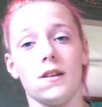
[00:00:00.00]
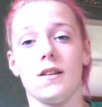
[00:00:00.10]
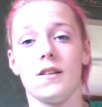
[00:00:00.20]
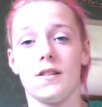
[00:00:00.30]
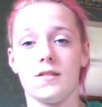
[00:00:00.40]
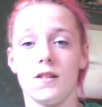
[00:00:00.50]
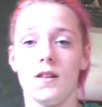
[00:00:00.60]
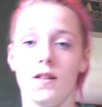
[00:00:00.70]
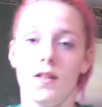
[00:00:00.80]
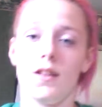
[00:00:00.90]
it's
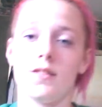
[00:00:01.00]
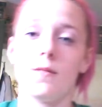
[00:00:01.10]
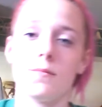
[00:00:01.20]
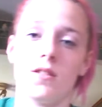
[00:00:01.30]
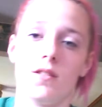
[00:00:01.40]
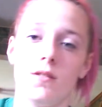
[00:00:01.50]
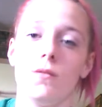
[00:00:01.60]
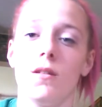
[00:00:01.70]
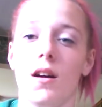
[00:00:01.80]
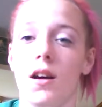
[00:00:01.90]
up to
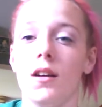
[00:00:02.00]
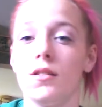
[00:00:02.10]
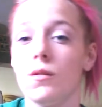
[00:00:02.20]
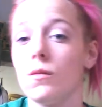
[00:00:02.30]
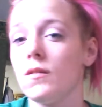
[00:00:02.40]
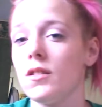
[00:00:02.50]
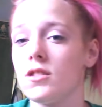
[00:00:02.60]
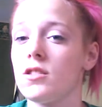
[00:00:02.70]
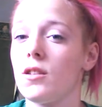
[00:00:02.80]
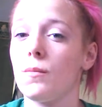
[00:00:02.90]
you on your
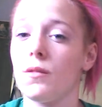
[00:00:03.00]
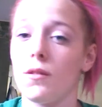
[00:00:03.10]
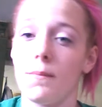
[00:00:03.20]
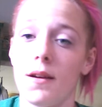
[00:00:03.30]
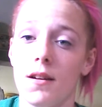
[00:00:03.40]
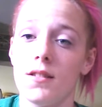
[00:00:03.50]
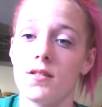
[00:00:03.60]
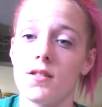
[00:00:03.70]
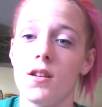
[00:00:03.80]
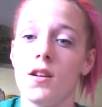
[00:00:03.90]
relationship with your
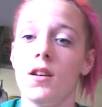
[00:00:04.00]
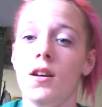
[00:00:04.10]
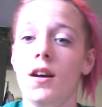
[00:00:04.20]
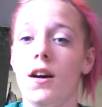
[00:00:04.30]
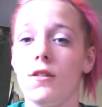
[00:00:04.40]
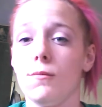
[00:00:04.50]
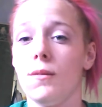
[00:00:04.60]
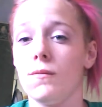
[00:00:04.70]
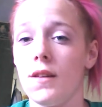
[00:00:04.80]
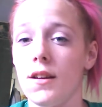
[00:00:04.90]
parents, how you've
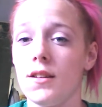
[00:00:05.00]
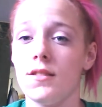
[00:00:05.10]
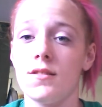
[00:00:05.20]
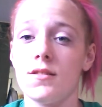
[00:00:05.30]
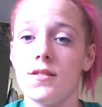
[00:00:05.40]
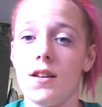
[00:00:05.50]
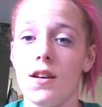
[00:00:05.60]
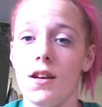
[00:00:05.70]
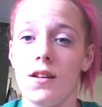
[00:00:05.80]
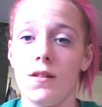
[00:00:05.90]
been raised,
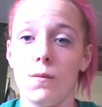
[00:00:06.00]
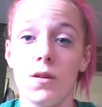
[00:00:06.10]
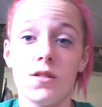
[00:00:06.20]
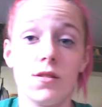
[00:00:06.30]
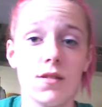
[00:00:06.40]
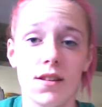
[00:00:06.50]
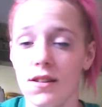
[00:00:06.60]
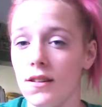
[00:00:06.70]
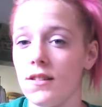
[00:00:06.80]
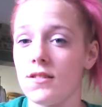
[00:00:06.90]
and what you think
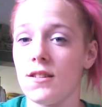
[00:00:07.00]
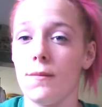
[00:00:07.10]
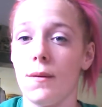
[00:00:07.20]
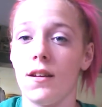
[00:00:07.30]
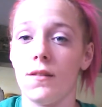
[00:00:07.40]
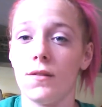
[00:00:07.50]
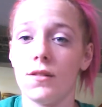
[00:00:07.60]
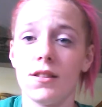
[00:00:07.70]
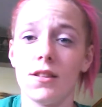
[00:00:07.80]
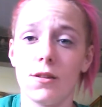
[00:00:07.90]
they're going to say about it. If you
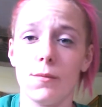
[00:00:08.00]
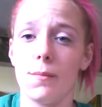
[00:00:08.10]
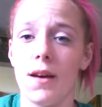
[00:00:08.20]
think they're going to be